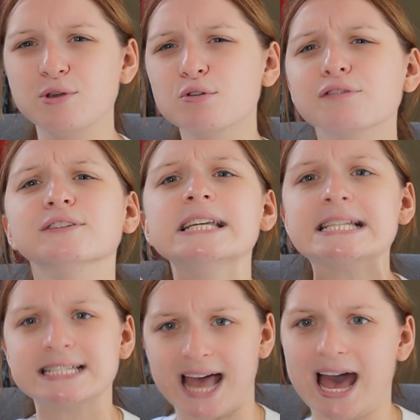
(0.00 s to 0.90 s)
Beautifully
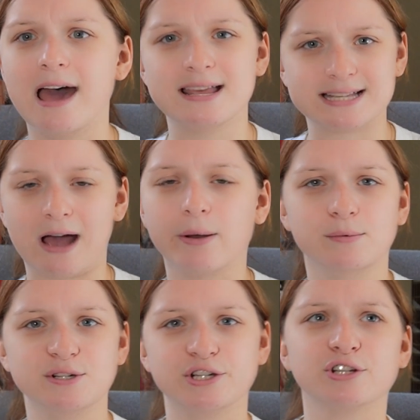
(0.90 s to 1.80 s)
sad is how I
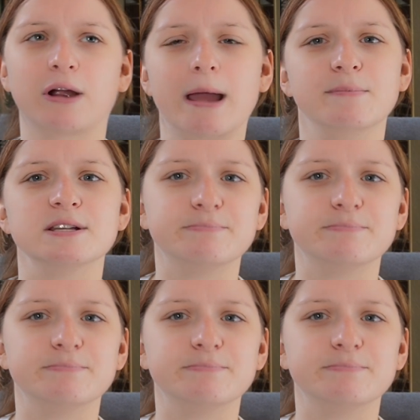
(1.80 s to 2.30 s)
would describe this